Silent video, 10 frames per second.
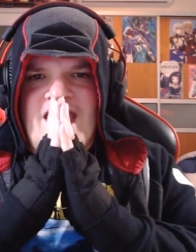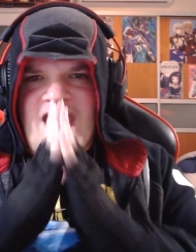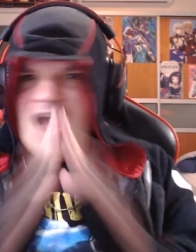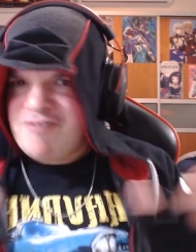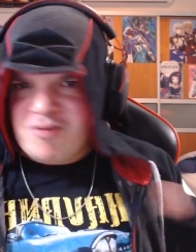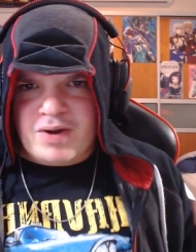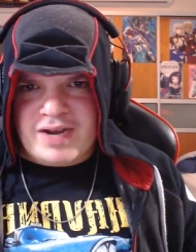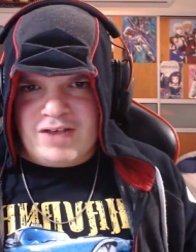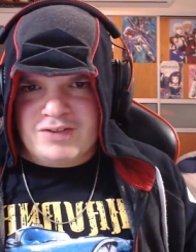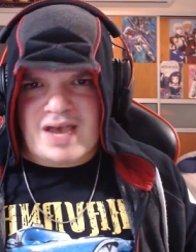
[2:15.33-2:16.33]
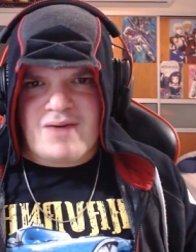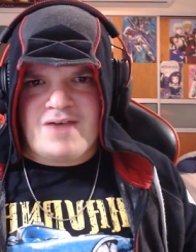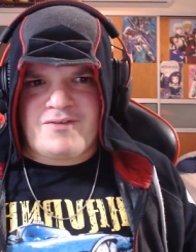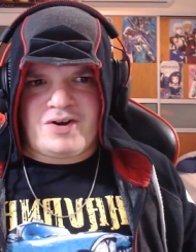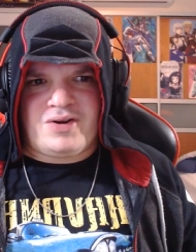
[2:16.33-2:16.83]
everyone else
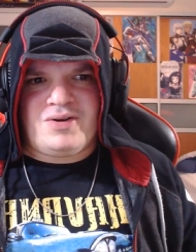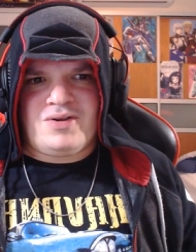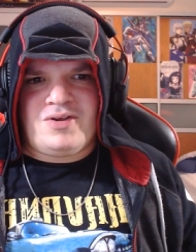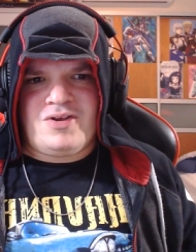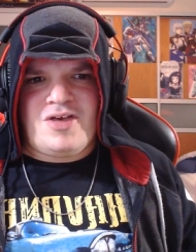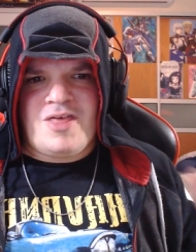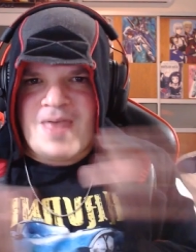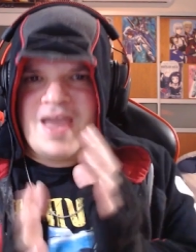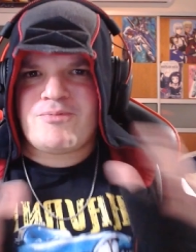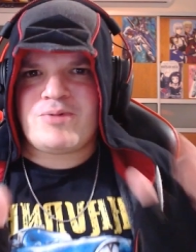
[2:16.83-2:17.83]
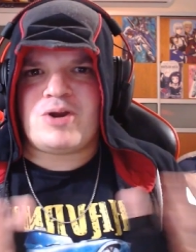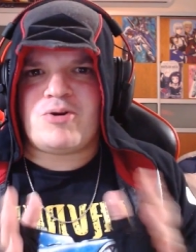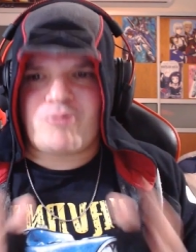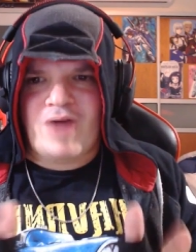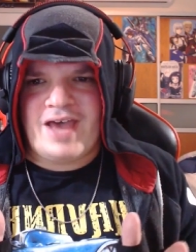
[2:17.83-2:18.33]
however they
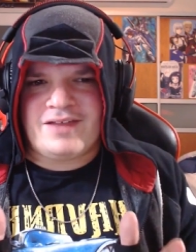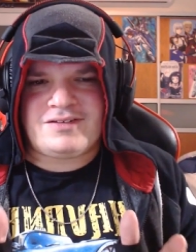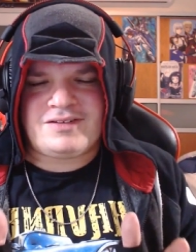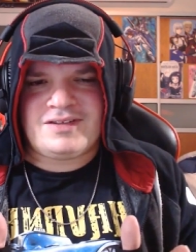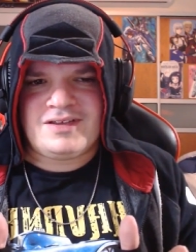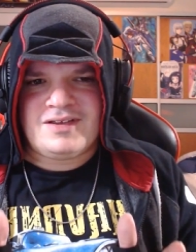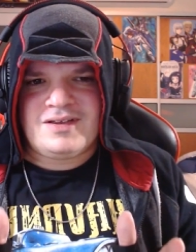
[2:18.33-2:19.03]
regressed